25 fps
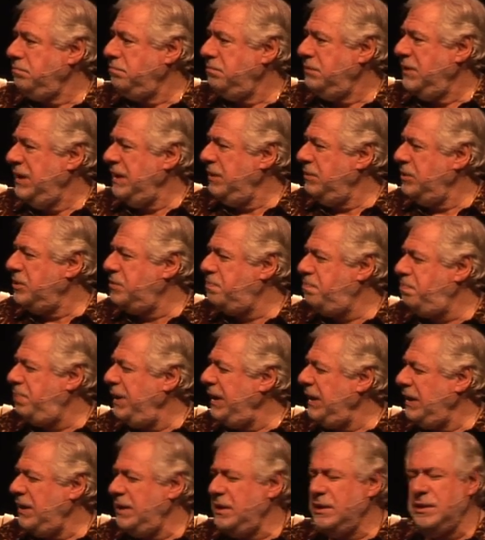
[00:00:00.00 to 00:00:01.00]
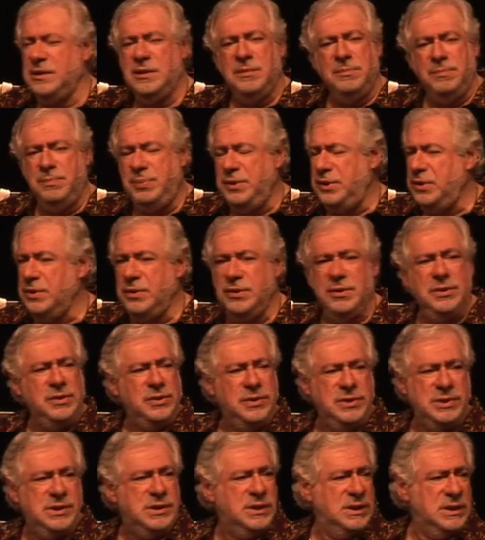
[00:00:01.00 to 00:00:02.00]
He was beaten and
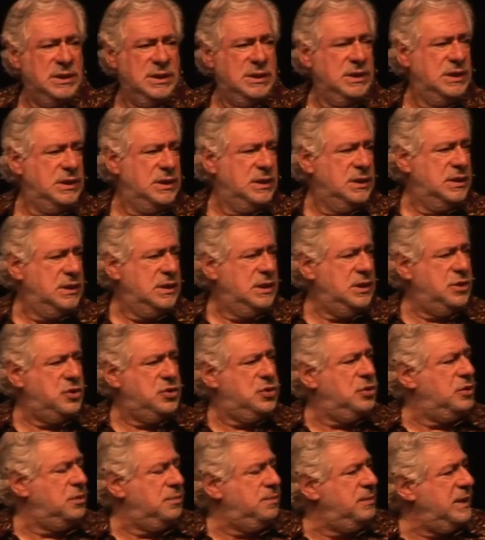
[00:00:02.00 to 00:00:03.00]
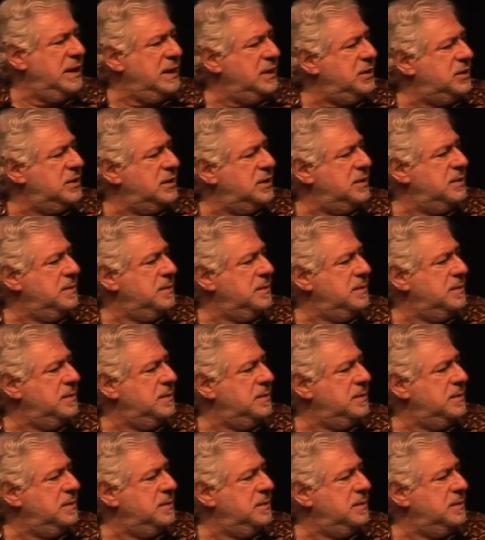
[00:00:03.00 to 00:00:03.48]
abused and tormented,